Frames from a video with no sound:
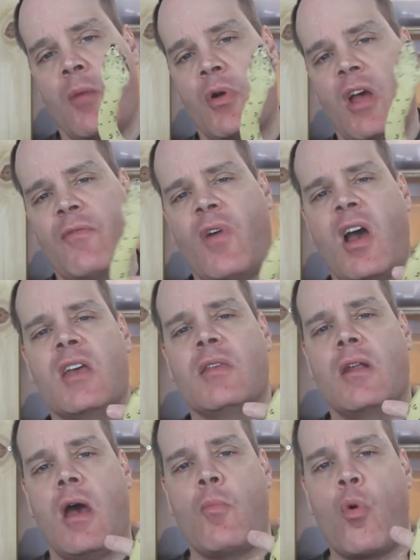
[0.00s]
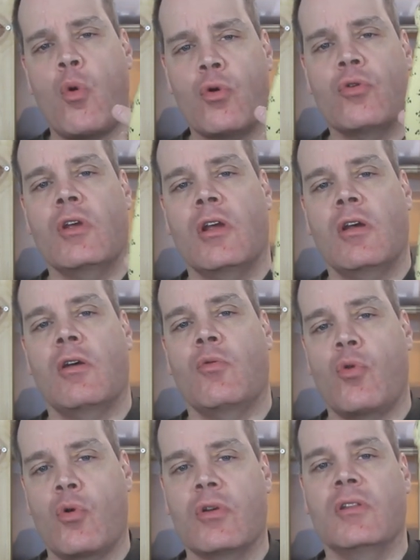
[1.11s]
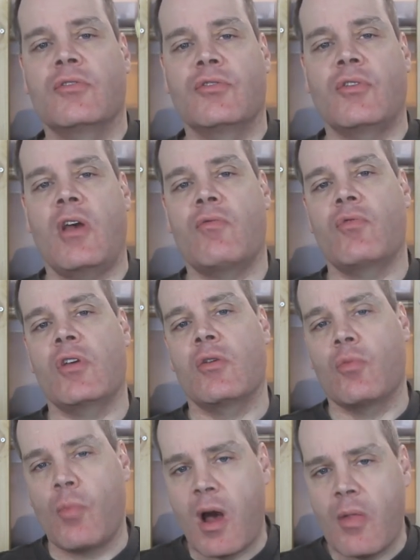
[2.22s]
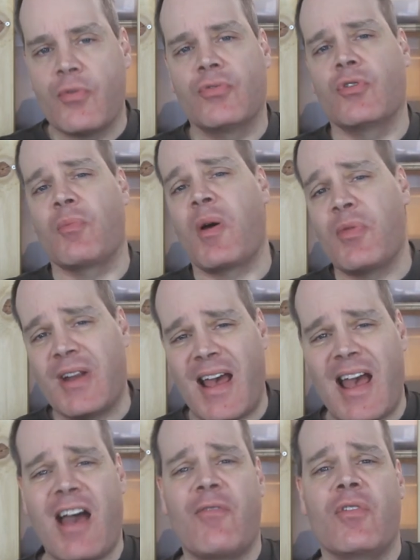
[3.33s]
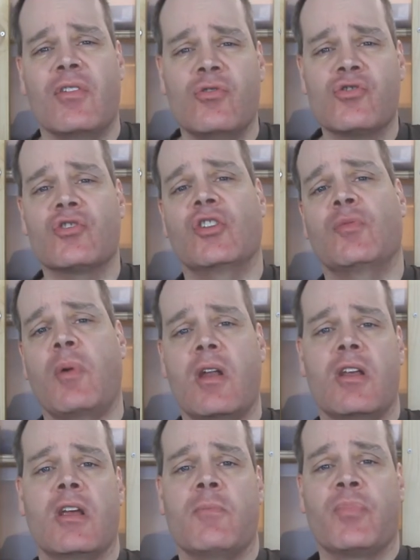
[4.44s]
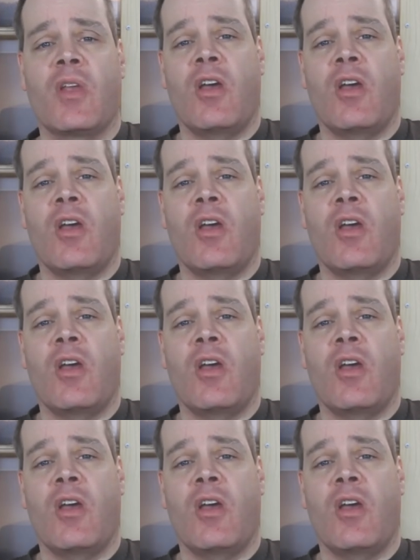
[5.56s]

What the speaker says: But I find that I'm ordering rodents every month to month and a half, and usually spending